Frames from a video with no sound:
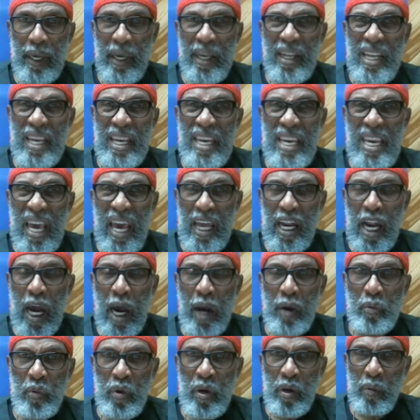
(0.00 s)
And he at
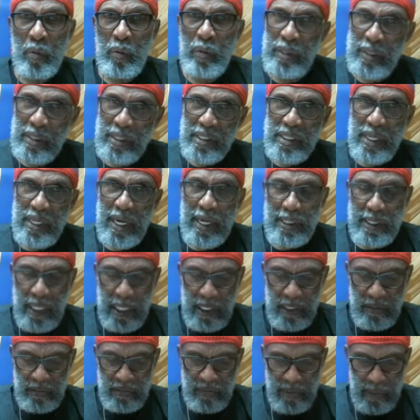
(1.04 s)
our rearward, Yeshaya
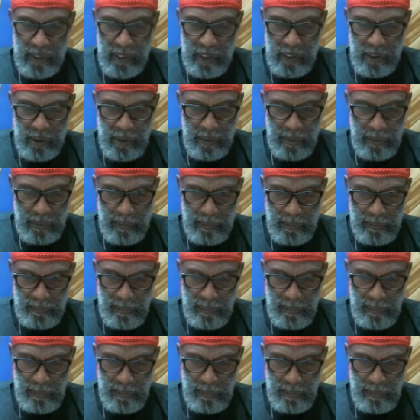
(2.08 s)
chapter 52.